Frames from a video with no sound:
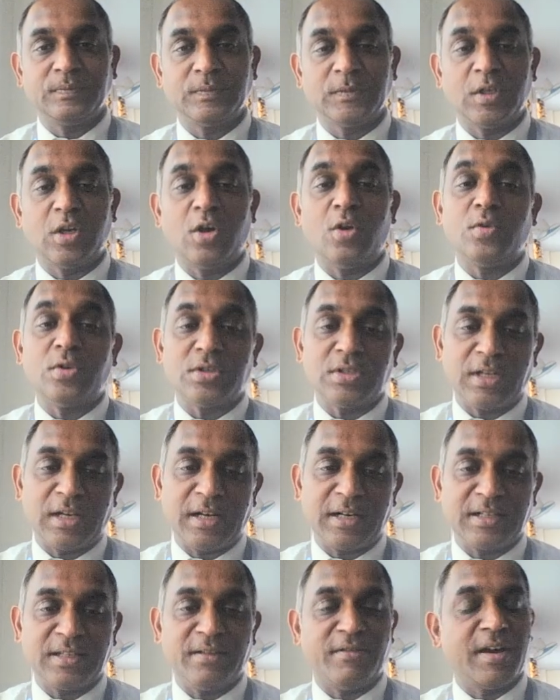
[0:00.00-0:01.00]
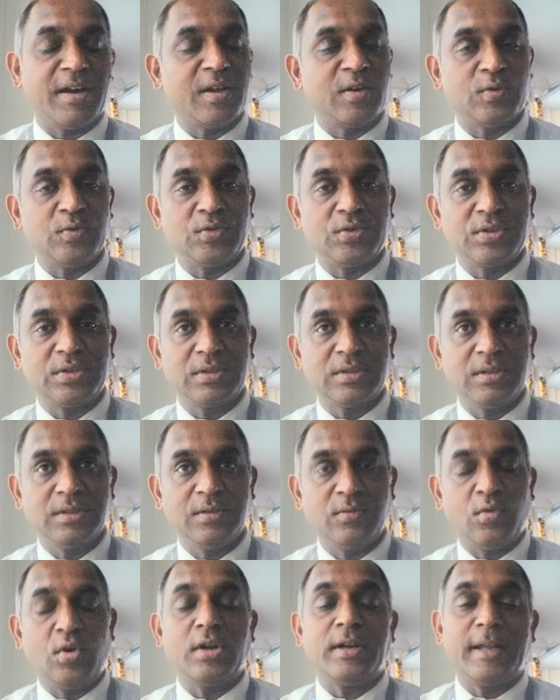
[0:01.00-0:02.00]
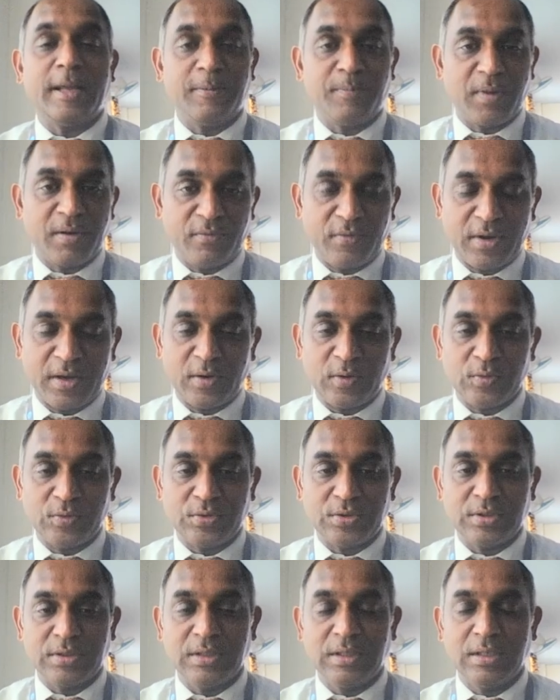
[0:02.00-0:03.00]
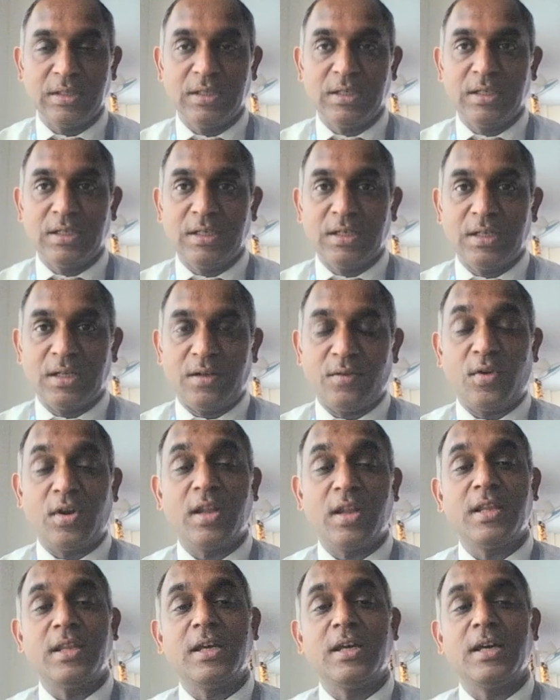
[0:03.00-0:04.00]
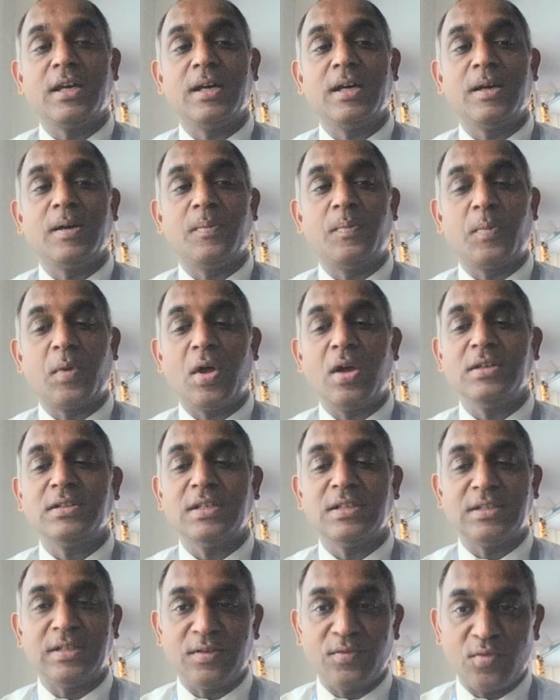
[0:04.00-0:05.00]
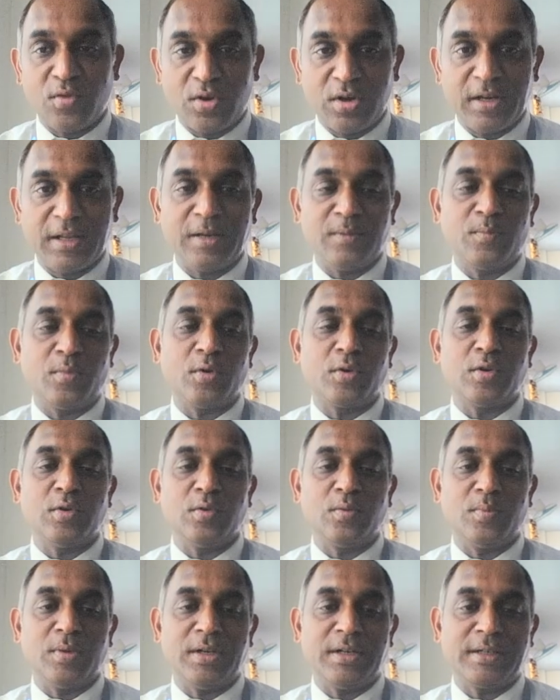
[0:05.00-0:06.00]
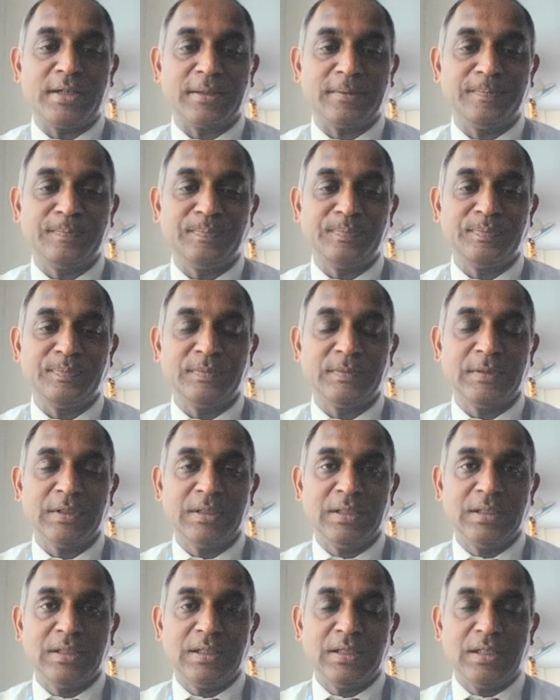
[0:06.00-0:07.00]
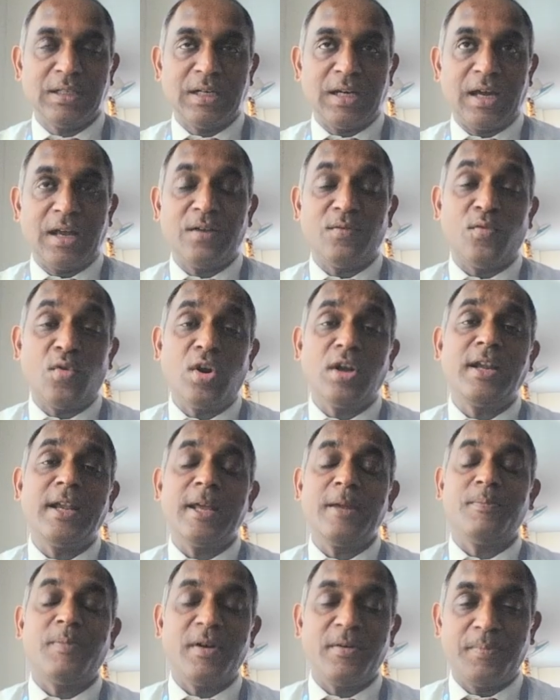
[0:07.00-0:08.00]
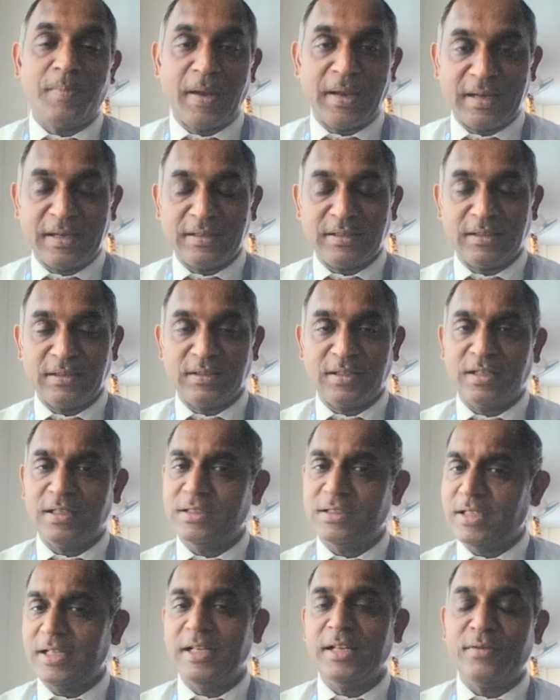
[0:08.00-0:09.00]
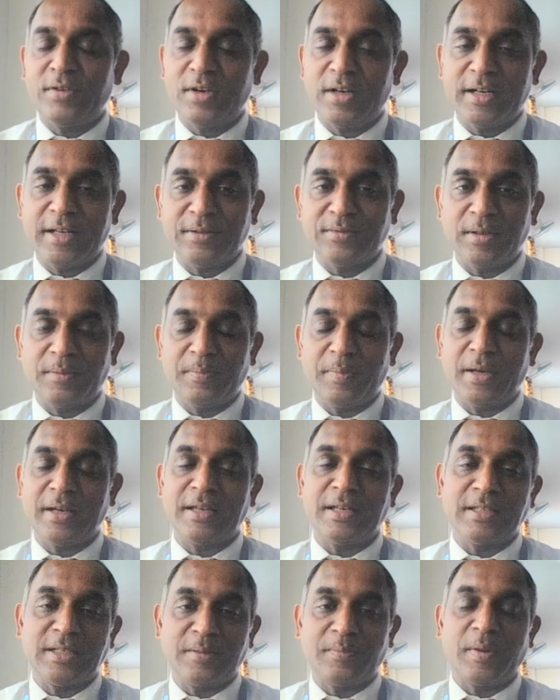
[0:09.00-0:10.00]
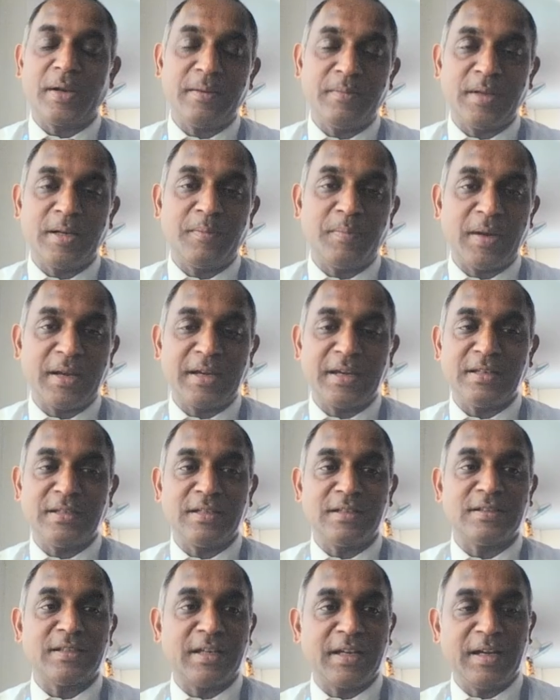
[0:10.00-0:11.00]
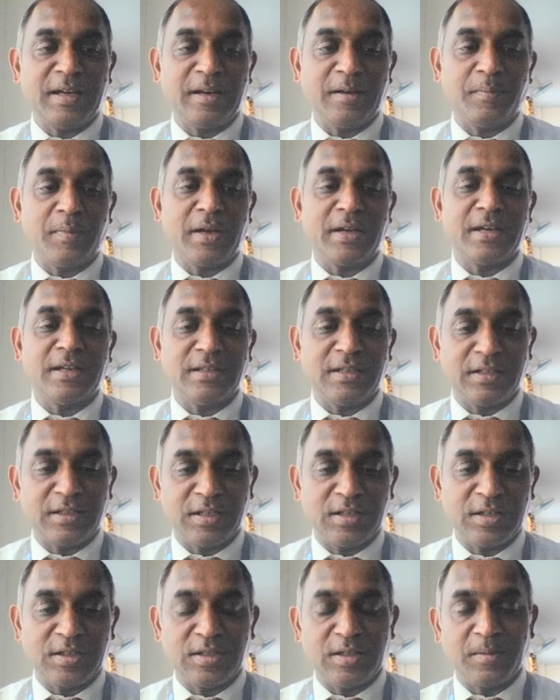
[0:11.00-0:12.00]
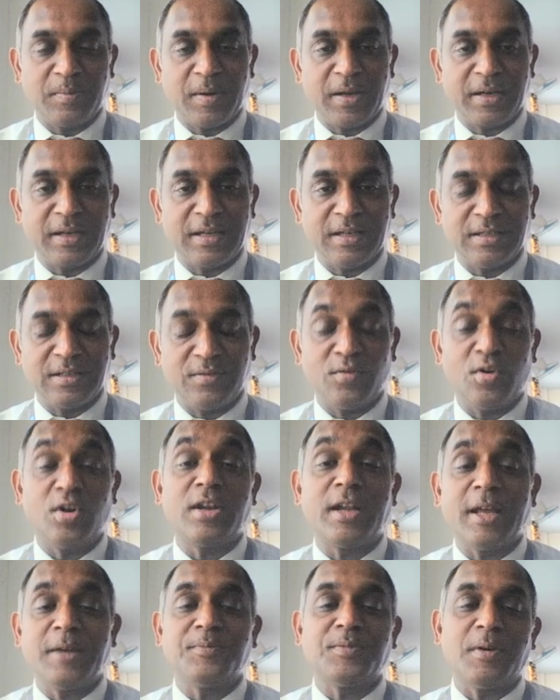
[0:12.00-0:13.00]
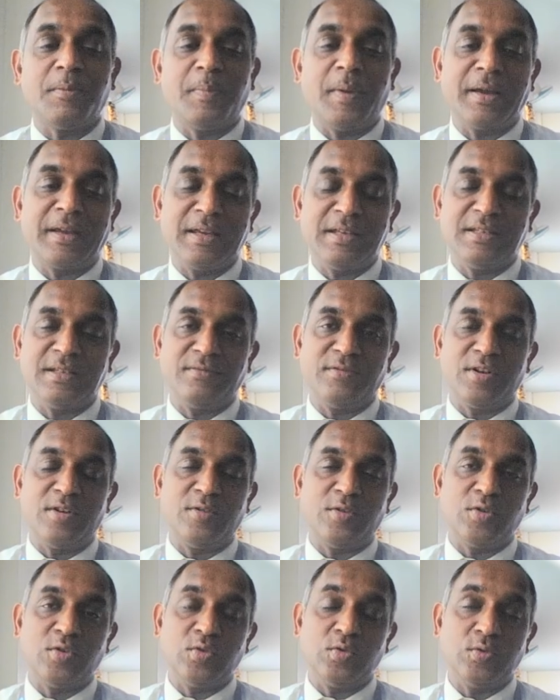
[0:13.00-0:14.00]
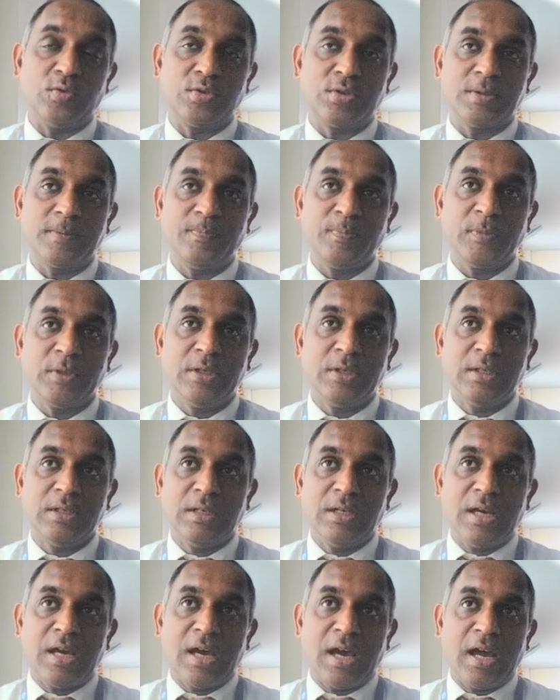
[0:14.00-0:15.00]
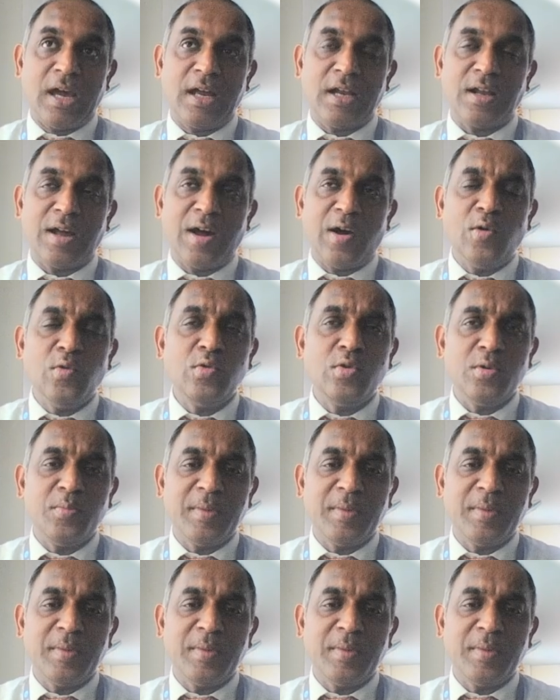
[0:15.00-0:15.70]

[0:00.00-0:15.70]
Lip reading: how to select the warehouse, what type of warehouse, what are the process involved in procurement, and what type of packaging. There are three different types of packaging: primary packaging, secondary packaging, tertiary packaging. What types of packaging we have to choose, and how to